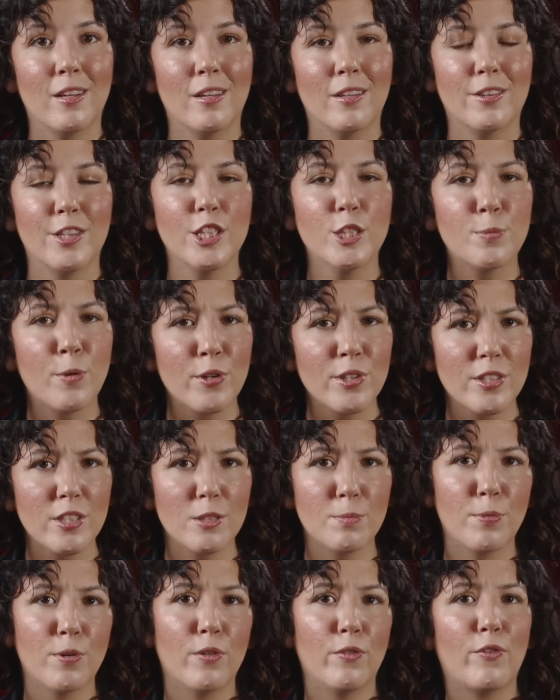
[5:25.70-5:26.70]
These bonuses
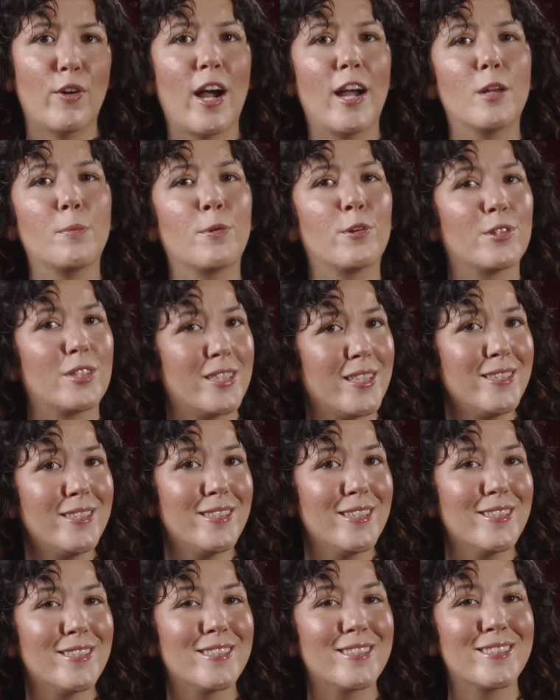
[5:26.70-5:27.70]
provide
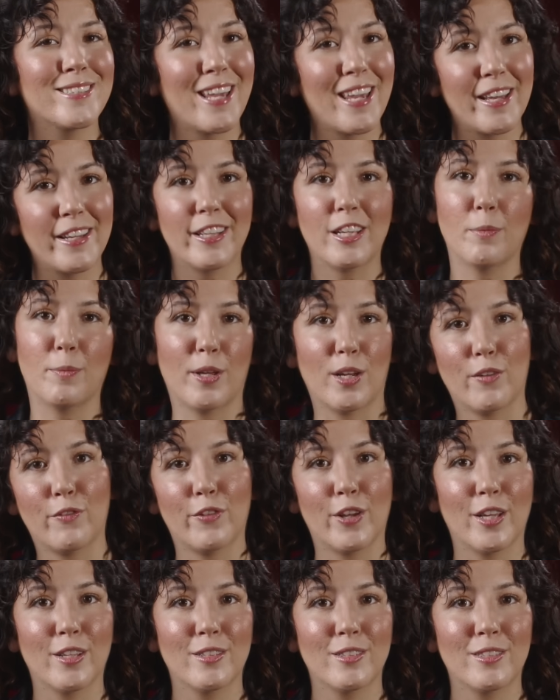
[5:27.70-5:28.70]
persistent scaling
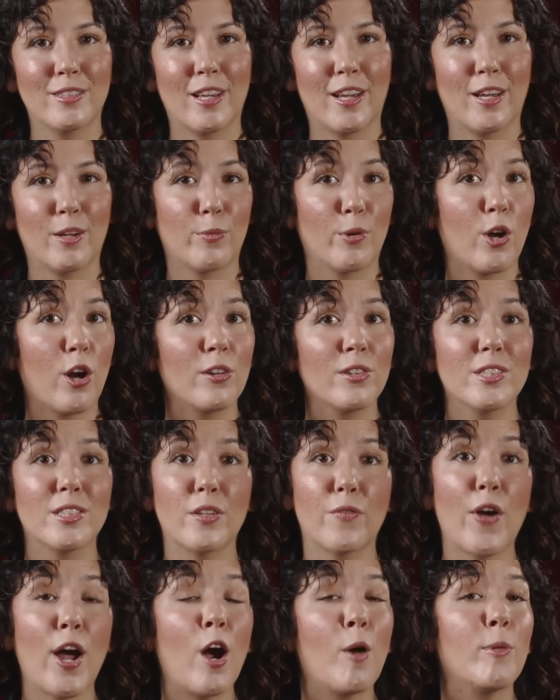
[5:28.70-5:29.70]
benefits, and regardless
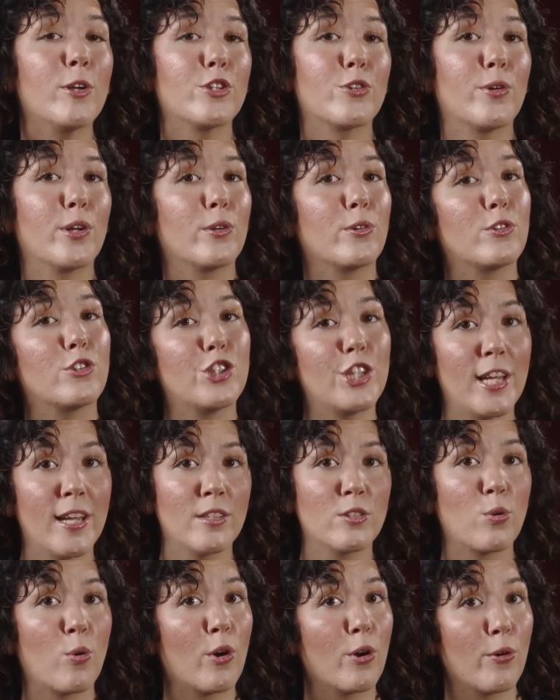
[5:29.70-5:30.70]
of how much critical
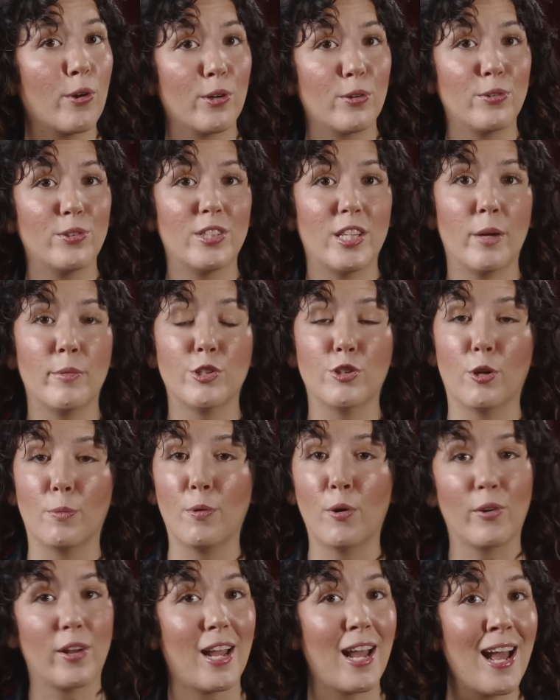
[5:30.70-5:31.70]
chance or critical damage your
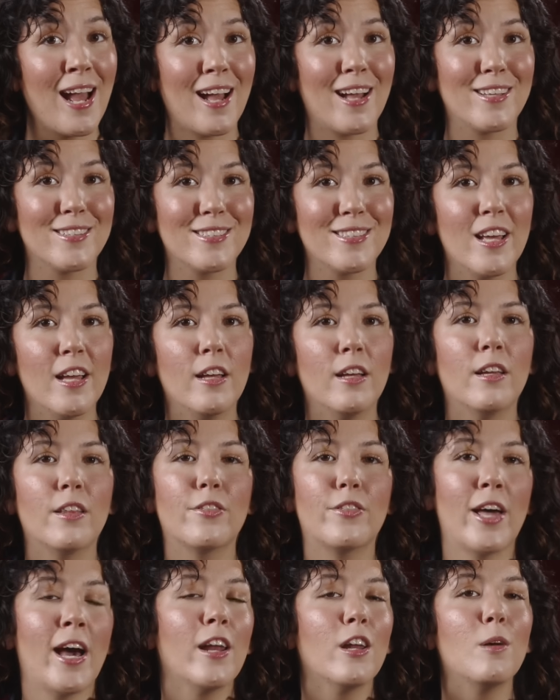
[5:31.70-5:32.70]
opponent has,
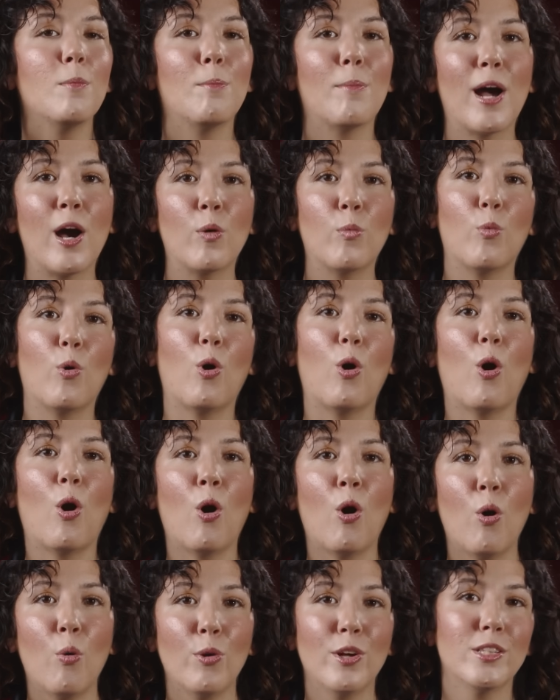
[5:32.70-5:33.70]
that amount will
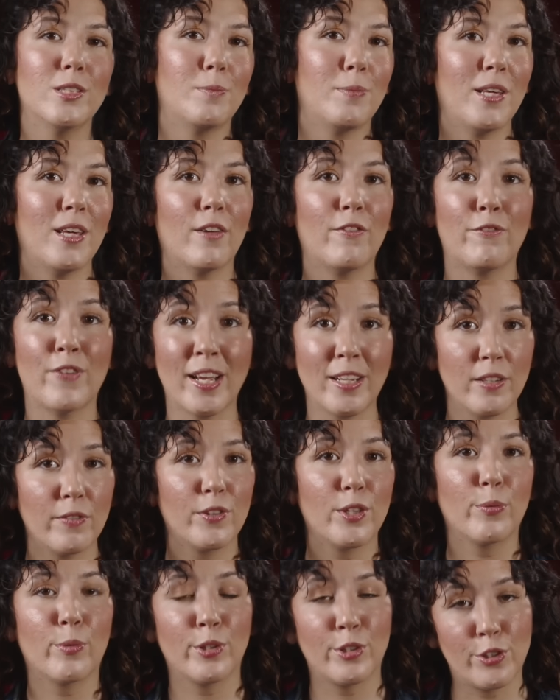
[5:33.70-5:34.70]
always be
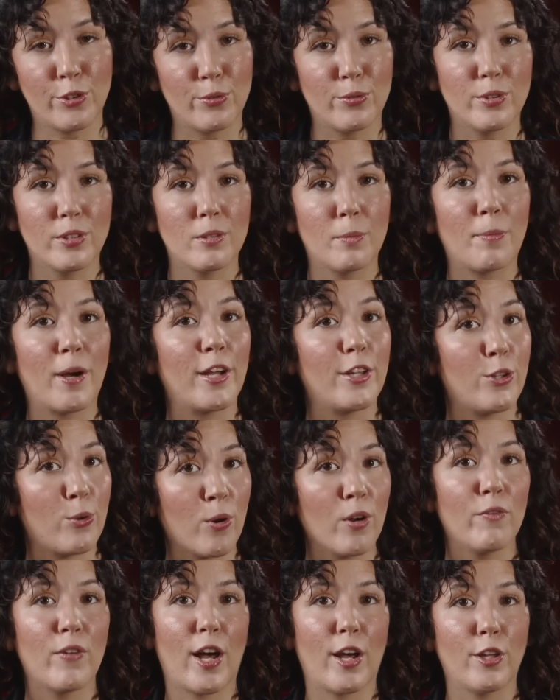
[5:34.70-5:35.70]
effectively reduced by
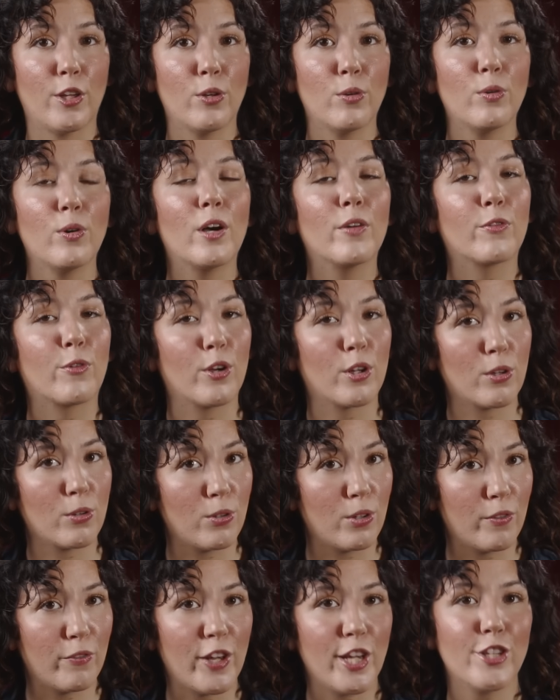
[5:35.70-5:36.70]
your value of
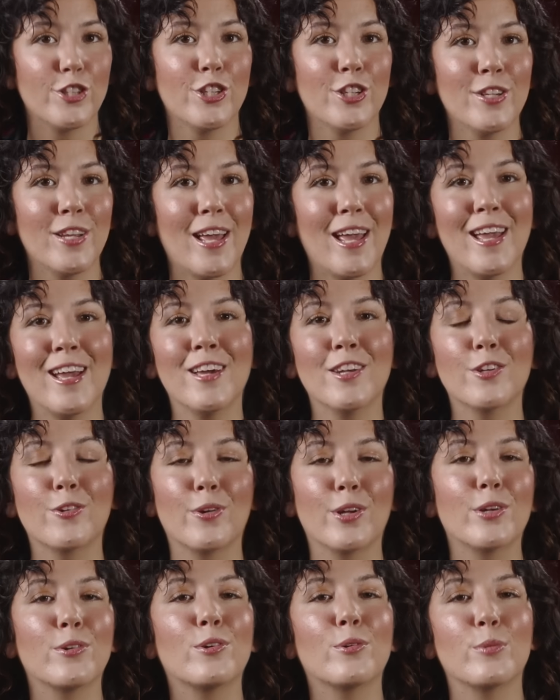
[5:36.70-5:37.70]
critical evasion and critical